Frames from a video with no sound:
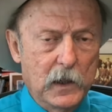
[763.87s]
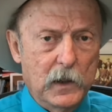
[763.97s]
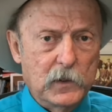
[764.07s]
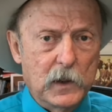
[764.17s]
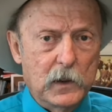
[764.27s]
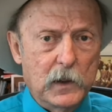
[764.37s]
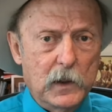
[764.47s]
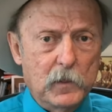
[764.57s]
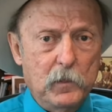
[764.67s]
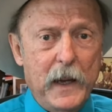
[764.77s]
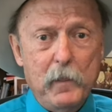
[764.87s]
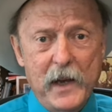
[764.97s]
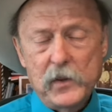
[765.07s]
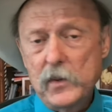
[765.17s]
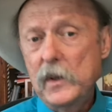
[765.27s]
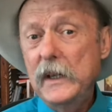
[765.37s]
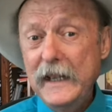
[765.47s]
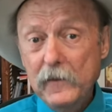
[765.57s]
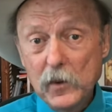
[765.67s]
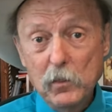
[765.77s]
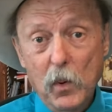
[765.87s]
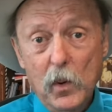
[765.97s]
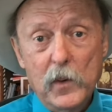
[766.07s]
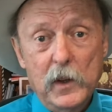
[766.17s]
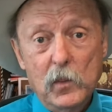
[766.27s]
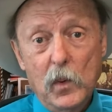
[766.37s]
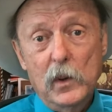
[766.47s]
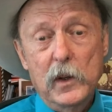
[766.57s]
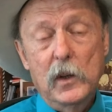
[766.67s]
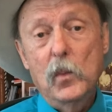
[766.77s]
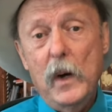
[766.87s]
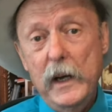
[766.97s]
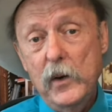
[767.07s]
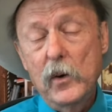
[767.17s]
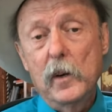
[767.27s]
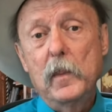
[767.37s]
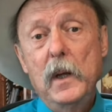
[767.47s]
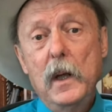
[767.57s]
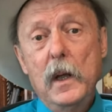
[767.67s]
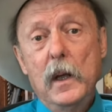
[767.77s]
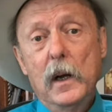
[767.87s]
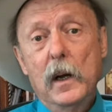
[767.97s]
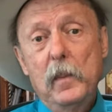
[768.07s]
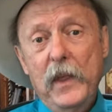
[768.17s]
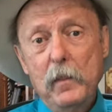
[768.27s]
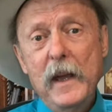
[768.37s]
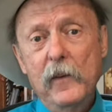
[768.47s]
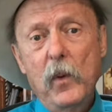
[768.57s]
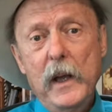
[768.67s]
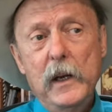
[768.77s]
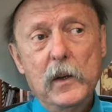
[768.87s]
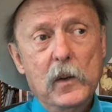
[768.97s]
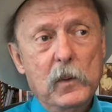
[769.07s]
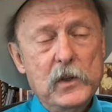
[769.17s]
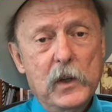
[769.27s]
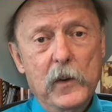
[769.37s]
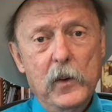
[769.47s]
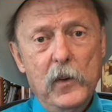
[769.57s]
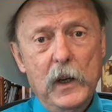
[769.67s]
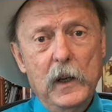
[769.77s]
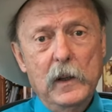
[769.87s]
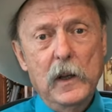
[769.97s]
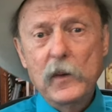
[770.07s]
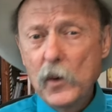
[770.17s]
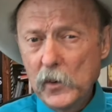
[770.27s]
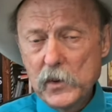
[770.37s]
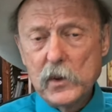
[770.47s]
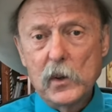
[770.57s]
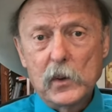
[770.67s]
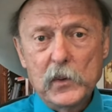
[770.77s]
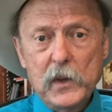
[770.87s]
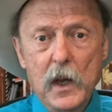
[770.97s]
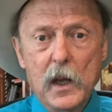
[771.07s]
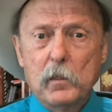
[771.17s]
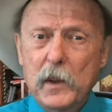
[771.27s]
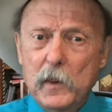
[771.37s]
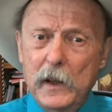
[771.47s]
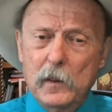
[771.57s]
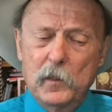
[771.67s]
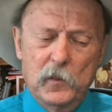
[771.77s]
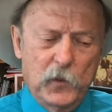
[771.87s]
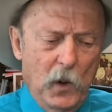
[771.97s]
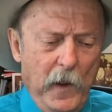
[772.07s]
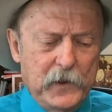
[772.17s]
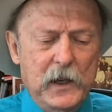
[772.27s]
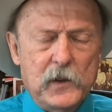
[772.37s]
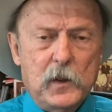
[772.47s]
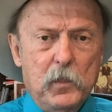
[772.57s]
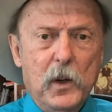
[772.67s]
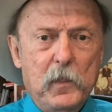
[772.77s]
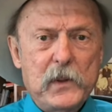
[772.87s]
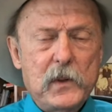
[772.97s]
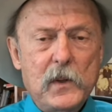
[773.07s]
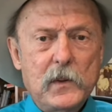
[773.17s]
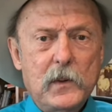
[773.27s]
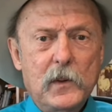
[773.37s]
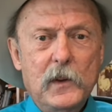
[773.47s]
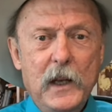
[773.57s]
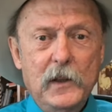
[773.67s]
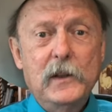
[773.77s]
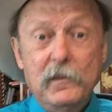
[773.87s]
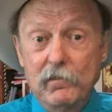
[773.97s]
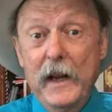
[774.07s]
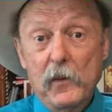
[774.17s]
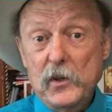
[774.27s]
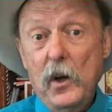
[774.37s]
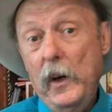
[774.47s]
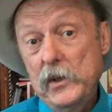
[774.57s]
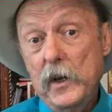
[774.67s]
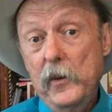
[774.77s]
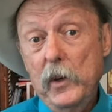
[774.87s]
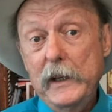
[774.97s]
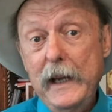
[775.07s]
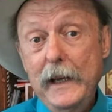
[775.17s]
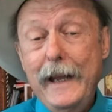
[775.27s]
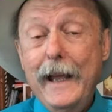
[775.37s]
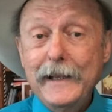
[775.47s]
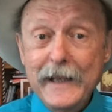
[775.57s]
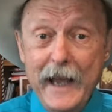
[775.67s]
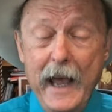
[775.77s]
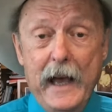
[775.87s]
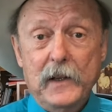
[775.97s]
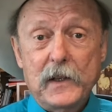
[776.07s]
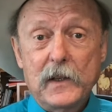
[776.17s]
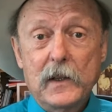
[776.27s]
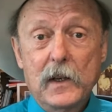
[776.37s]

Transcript: Bat Masterson even more than Wyatt Earp. But they may have ran into each other in those circles. But for all intents and purposes, they never saw each other again. And yet,